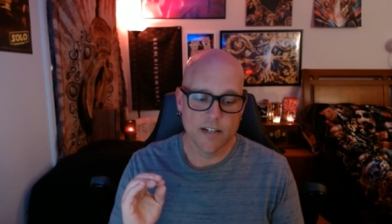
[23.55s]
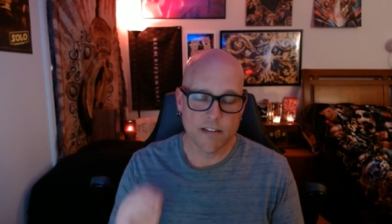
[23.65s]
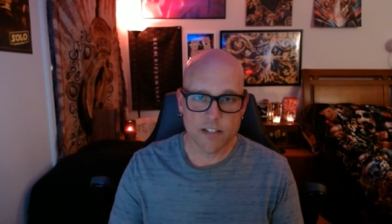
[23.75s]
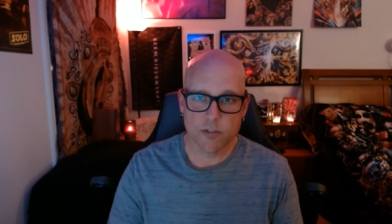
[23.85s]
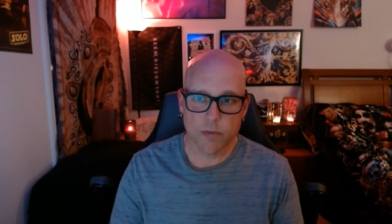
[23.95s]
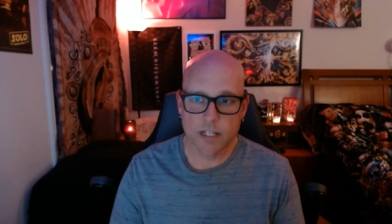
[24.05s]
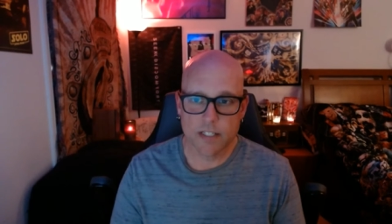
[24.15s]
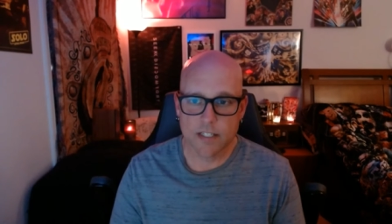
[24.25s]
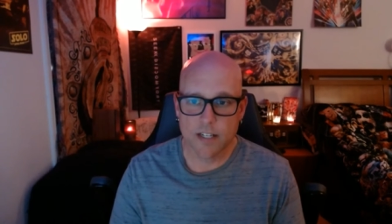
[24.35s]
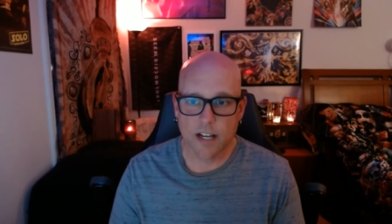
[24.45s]
this one I
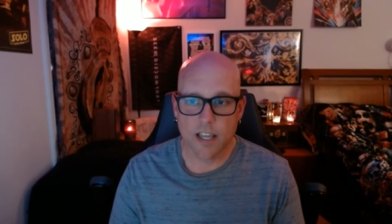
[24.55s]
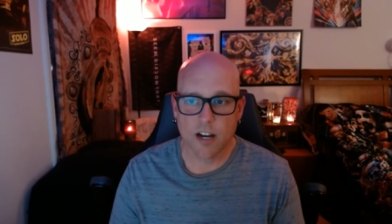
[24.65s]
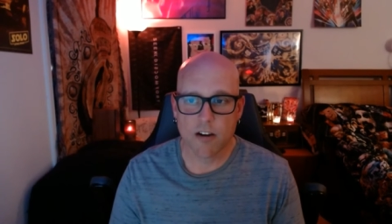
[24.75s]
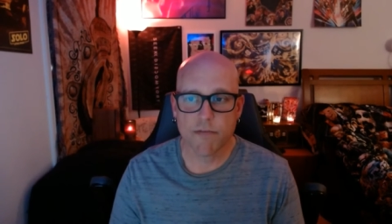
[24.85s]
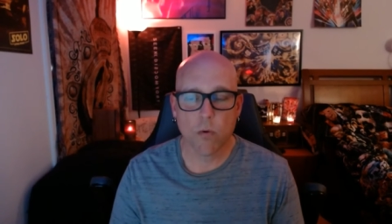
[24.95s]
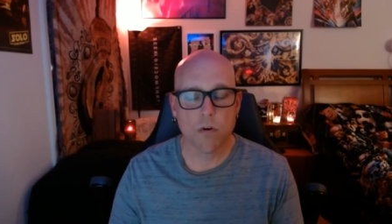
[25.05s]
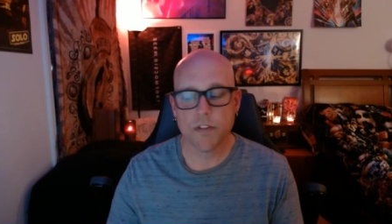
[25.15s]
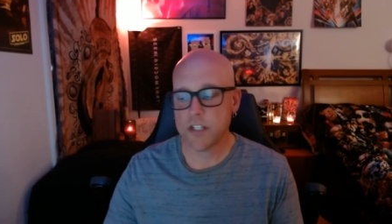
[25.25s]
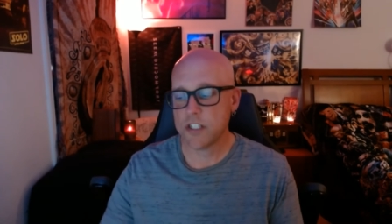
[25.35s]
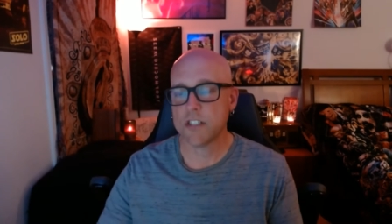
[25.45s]
did not care for.
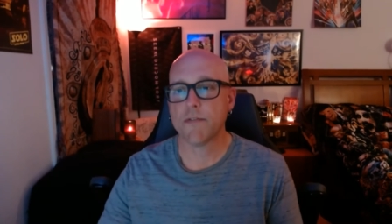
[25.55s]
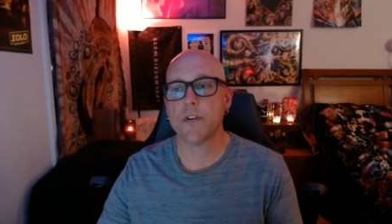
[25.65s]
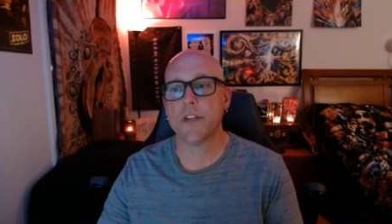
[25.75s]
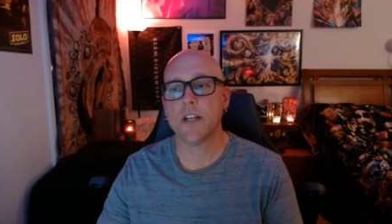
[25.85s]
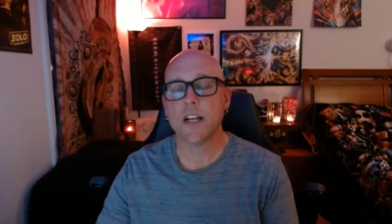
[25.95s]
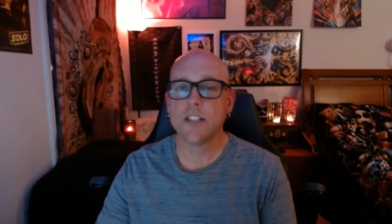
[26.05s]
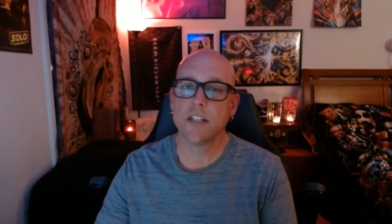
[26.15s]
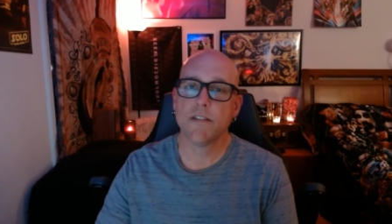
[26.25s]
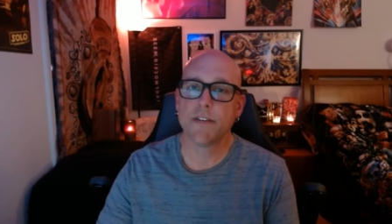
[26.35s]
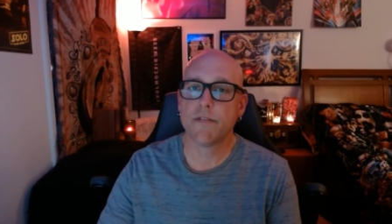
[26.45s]
This is for the
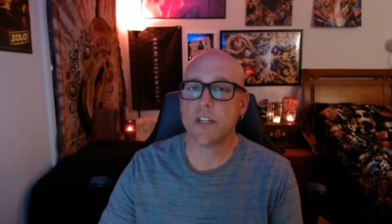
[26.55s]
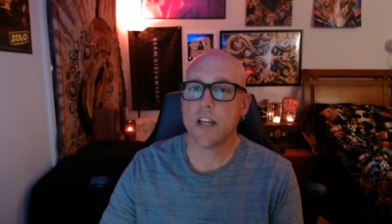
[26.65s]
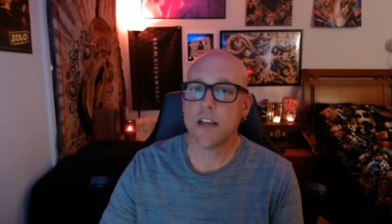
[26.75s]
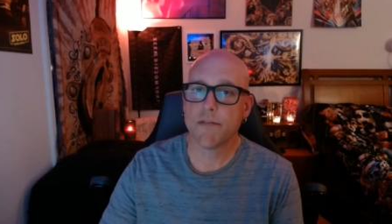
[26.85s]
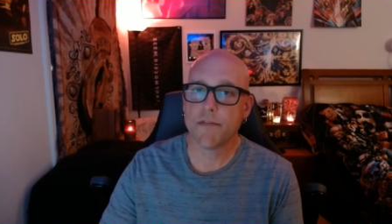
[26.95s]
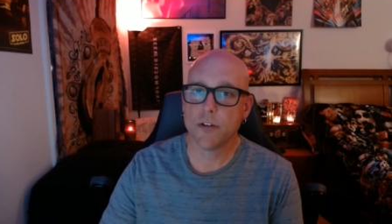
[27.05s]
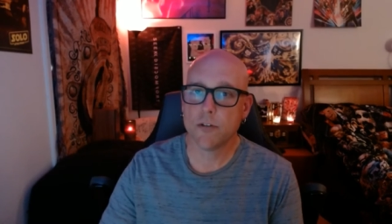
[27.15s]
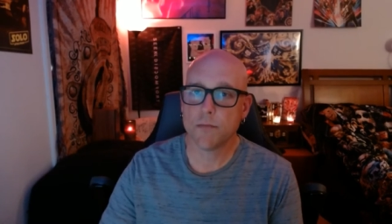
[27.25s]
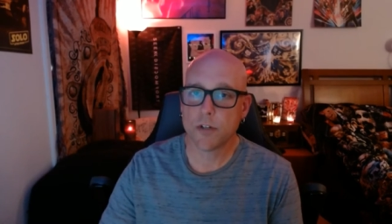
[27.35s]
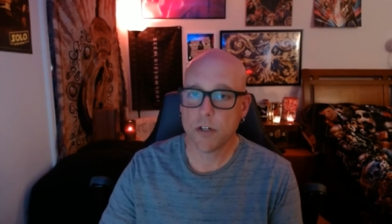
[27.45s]
nineteen fifty-eight
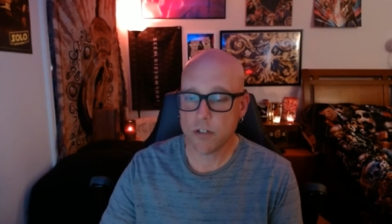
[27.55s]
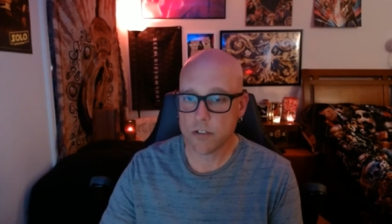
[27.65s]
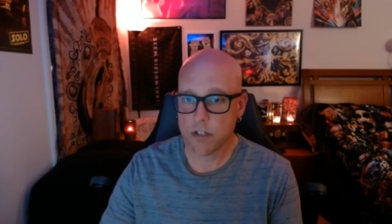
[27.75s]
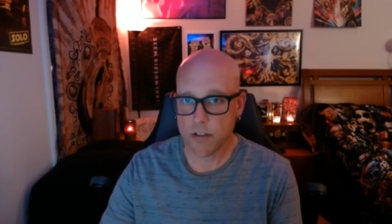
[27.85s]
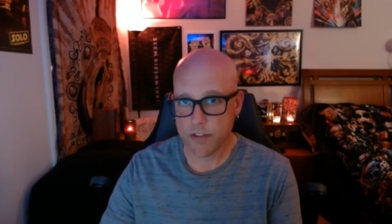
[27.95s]
film called The